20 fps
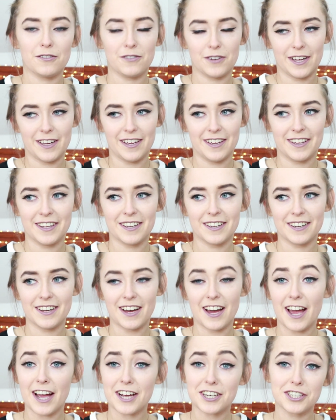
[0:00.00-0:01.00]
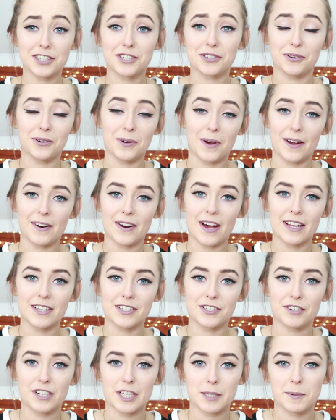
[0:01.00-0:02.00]
I actually don't know how to
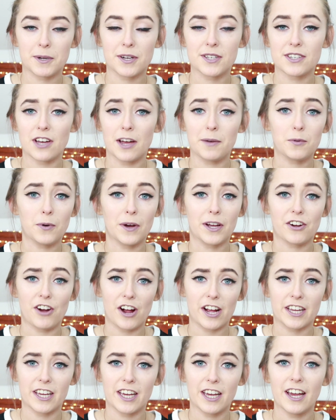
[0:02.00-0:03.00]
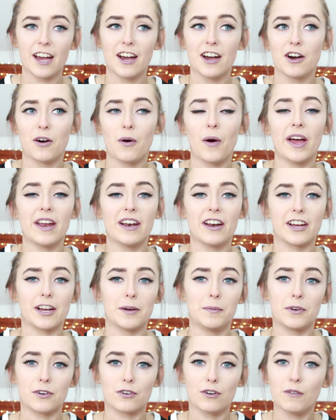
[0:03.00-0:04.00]
answer this, because I'm quite cranky when
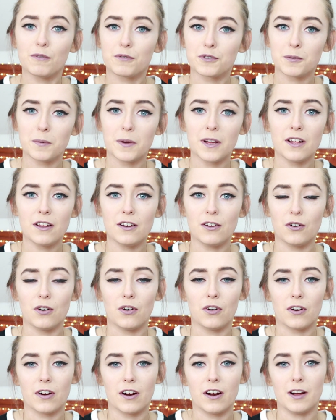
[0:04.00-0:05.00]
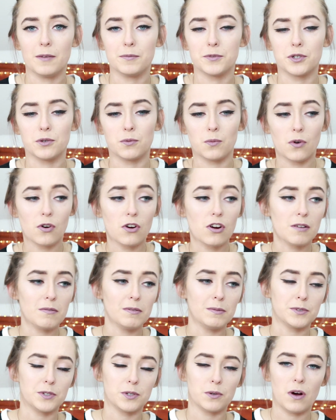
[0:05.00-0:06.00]
I'm uncomfortable, or I'm too warm,
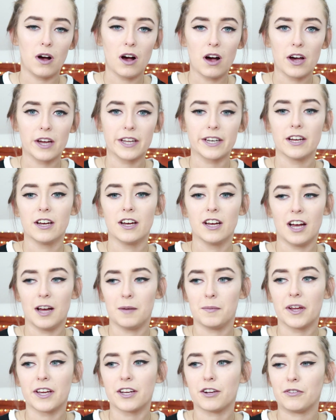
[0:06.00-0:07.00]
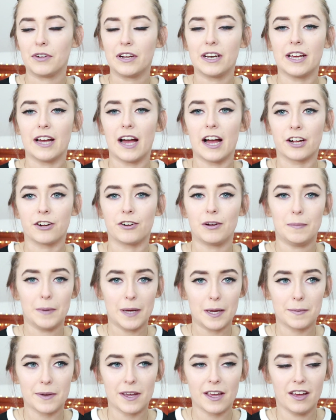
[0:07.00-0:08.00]
I'm too hot. I'm like a really angry
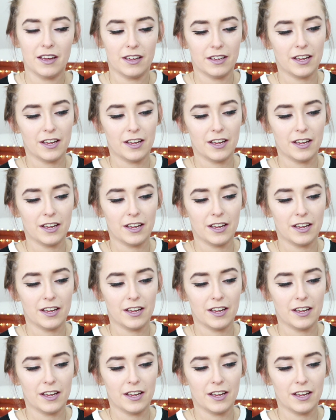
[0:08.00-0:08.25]
baby.